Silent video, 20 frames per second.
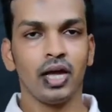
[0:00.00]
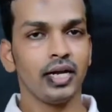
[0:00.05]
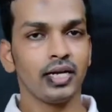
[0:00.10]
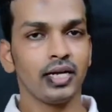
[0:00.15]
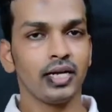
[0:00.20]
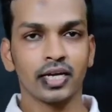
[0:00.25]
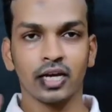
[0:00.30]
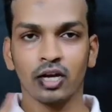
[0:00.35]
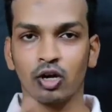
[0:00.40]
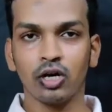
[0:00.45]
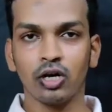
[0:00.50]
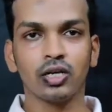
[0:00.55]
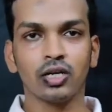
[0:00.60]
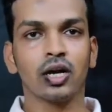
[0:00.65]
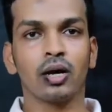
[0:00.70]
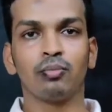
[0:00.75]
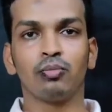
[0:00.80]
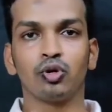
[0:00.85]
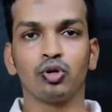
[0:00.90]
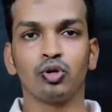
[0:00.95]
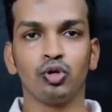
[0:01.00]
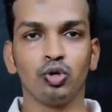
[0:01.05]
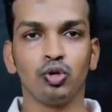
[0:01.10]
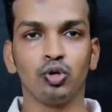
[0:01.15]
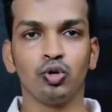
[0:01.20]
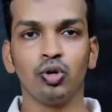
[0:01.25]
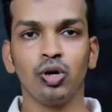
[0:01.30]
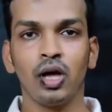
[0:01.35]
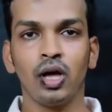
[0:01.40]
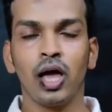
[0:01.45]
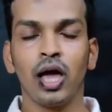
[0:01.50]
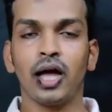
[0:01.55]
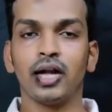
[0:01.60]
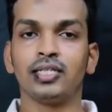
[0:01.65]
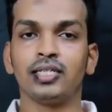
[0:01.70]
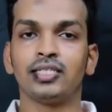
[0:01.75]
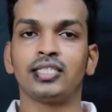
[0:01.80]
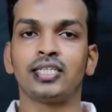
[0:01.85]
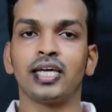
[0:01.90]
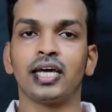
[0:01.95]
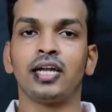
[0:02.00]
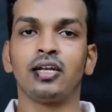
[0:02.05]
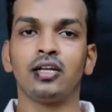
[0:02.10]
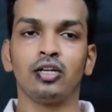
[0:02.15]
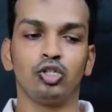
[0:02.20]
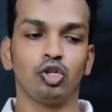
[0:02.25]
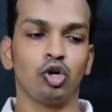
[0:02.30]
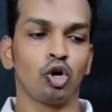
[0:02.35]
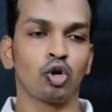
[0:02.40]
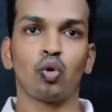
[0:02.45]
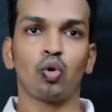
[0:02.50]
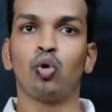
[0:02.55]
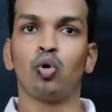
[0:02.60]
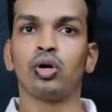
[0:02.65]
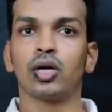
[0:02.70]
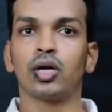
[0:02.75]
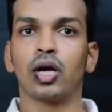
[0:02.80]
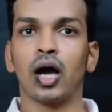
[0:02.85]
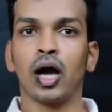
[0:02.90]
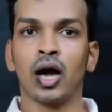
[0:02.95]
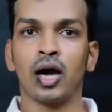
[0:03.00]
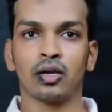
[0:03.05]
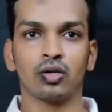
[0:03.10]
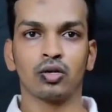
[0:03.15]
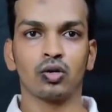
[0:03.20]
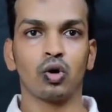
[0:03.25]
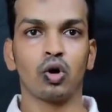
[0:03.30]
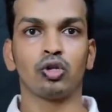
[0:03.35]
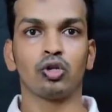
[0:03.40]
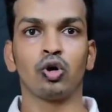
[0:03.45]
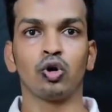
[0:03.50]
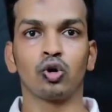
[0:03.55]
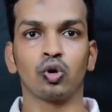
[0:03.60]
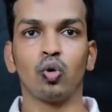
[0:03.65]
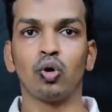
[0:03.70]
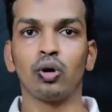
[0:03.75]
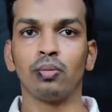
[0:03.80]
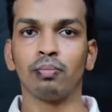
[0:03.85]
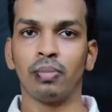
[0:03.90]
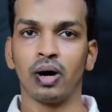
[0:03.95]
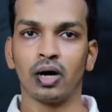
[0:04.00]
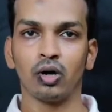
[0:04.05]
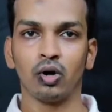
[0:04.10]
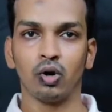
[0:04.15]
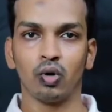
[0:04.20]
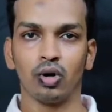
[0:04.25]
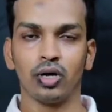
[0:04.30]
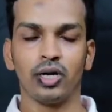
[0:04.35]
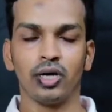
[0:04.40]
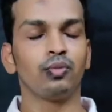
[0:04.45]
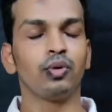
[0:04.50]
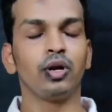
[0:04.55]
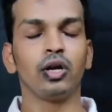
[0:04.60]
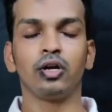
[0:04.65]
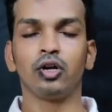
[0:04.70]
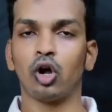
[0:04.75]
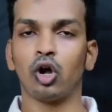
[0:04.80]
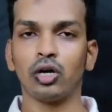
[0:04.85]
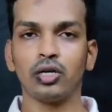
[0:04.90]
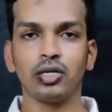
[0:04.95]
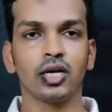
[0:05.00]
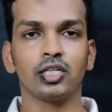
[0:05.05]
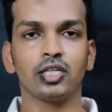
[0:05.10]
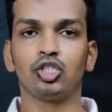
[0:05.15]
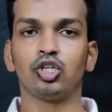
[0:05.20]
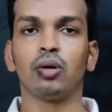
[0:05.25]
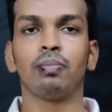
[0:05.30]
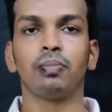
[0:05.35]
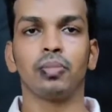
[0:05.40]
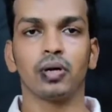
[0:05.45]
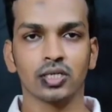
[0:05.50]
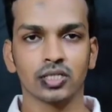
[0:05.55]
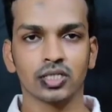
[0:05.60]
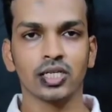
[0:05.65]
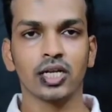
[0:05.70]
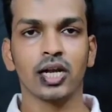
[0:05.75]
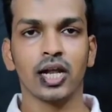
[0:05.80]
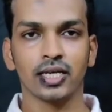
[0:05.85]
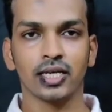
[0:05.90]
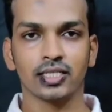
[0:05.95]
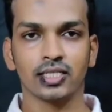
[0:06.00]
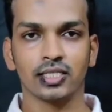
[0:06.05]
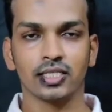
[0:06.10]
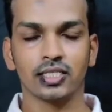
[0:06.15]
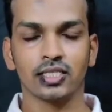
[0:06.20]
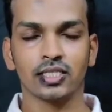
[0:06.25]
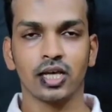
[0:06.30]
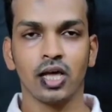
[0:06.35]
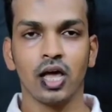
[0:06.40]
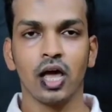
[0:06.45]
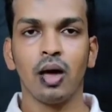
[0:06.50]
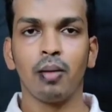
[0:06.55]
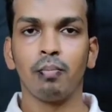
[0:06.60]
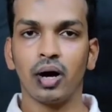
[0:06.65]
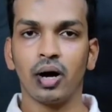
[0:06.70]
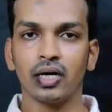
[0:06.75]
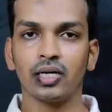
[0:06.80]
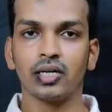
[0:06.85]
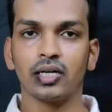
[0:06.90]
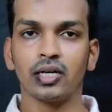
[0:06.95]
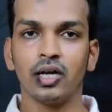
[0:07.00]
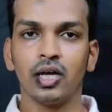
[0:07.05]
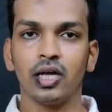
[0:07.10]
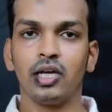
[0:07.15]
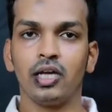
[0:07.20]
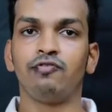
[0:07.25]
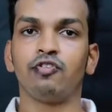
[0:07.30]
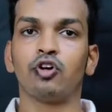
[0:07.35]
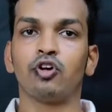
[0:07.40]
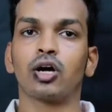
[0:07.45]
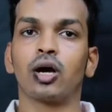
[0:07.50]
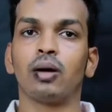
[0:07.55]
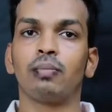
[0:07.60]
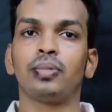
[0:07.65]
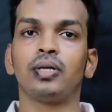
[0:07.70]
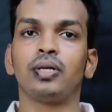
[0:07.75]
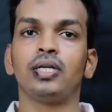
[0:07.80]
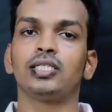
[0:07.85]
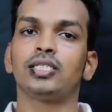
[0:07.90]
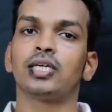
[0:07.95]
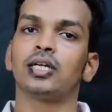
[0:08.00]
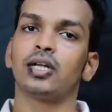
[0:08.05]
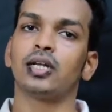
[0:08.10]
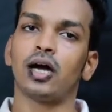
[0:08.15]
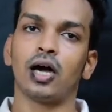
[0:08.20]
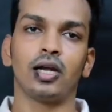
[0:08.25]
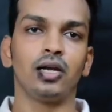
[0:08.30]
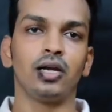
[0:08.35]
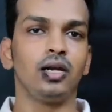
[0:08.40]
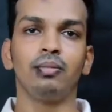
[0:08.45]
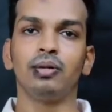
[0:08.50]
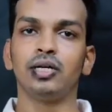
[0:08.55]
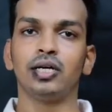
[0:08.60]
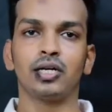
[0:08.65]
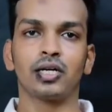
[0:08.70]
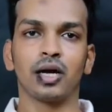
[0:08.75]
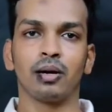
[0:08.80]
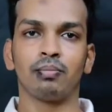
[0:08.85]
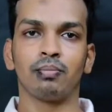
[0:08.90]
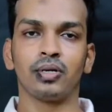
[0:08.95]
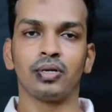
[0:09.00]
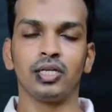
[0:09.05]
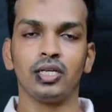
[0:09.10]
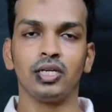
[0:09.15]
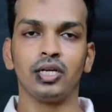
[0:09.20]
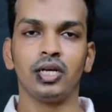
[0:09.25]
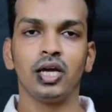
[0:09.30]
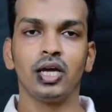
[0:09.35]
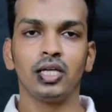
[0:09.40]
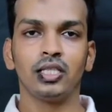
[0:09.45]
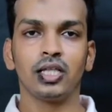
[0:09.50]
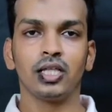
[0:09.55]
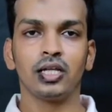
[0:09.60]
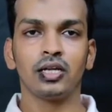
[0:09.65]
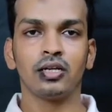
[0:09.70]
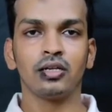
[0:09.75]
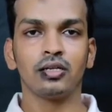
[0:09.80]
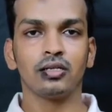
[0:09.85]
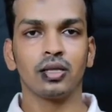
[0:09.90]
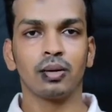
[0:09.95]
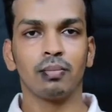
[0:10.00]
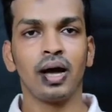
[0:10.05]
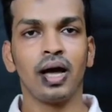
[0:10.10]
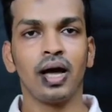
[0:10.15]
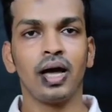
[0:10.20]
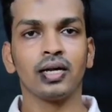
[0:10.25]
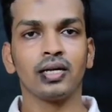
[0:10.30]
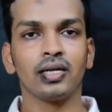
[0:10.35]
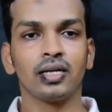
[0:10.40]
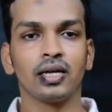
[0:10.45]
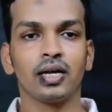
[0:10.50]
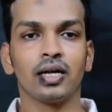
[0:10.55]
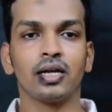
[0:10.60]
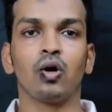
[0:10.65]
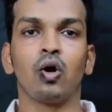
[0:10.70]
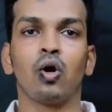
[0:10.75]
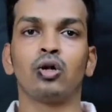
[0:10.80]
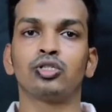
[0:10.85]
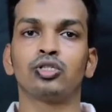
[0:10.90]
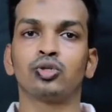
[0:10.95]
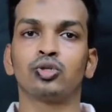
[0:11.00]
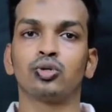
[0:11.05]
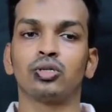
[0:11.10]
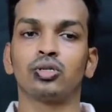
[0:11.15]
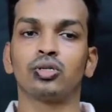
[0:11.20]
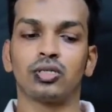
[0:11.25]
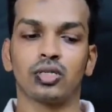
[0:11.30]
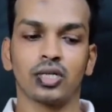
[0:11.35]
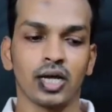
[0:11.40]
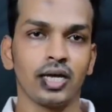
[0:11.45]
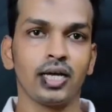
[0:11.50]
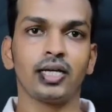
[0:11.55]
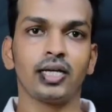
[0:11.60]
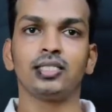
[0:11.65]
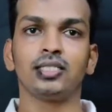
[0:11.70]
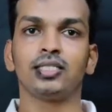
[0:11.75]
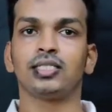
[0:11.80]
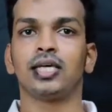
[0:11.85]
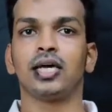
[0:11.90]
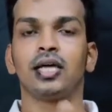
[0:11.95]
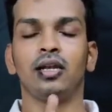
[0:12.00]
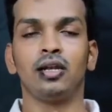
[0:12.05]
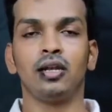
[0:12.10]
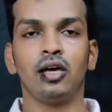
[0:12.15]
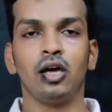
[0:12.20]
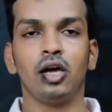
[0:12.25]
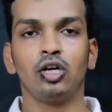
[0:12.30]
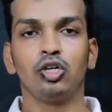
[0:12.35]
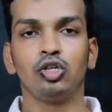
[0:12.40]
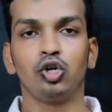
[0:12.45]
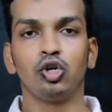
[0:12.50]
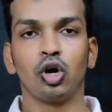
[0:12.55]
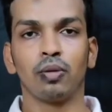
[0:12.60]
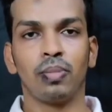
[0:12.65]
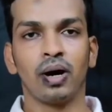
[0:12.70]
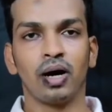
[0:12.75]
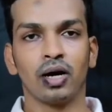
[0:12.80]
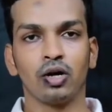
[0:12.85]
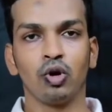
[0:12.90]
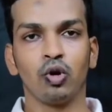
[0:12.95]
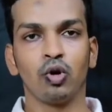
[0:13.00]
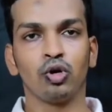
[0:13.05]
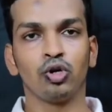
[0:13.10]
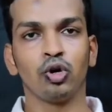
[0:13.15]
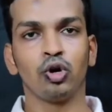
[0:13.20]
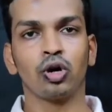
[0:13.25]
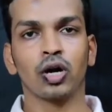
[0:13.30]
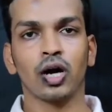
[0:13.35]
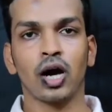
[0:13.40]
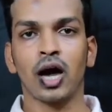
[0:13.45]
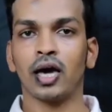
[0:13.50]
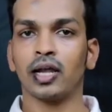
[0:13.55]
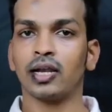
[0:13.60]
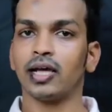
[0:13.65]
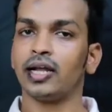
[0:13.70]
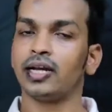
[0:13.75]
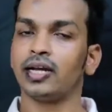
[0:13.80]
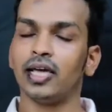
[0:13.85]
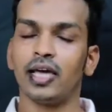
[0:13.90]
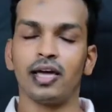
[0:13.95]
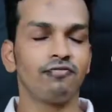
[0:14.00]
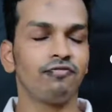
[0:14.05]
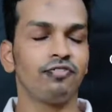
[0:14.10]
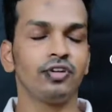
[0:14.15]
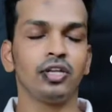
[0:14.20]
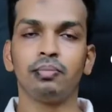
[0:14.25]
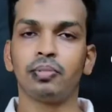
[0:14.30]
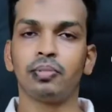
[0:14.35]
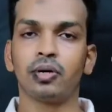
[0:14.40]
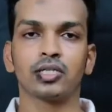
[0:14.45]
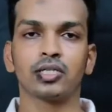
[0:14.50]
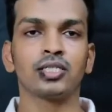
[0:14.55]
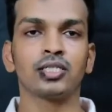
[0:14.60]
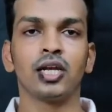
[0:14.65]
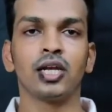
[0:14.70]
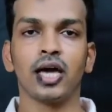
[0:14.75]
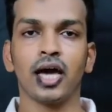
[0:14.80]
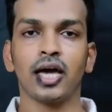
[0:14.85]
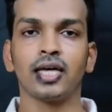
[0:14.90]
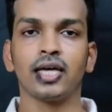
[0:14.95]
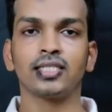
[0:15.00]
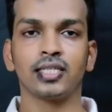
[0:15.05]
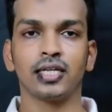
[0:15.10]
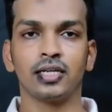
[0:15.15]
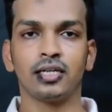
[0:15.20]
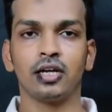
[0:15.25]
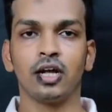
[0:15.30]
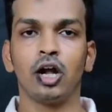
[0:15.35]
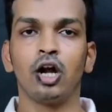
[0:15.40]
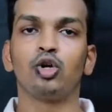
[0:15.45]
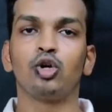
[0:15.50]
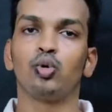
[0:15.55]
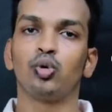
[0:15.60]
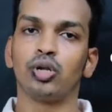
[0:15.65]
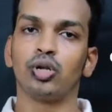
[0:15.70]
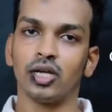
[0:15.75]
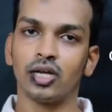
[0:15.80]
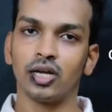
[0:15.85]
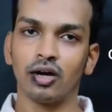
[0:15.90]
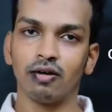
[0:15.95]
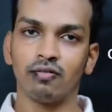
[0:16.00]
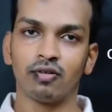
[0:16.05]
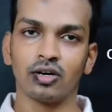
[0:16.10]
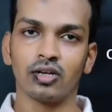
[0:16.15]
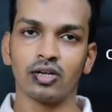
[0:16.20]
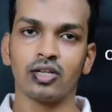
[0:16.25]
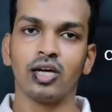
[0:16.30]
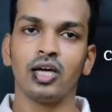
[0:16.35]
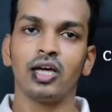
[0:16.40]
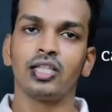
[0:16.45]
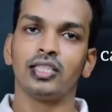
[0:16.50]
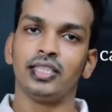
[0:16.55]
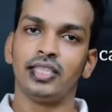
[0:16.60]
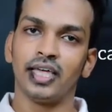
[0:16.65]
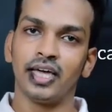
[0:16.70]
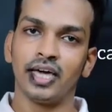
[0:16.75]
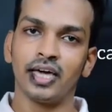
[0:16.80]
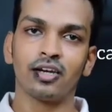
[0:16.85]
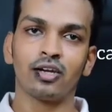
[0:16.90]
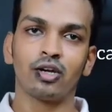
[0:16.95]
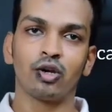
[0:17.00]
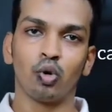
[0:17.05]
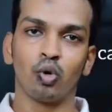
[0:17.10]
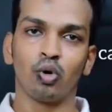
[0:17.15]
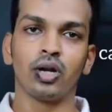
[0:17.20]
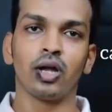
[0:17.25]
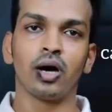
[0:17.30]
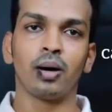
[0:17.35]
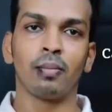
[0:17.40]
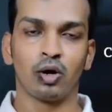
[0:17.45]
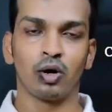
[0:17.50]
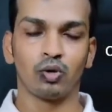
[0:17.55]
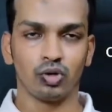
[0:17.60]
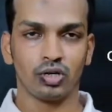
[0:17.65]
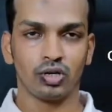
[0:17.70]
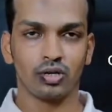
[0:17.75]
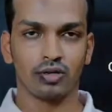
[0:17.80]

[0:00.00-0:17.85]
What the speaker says: It cannot come to you and sell your own car or your own bungalow. It will not touch your personal assets. But if your company is an unlimited company, then the bank can also try and sell your bungalow, your car and every personal asset to recover their loan amount.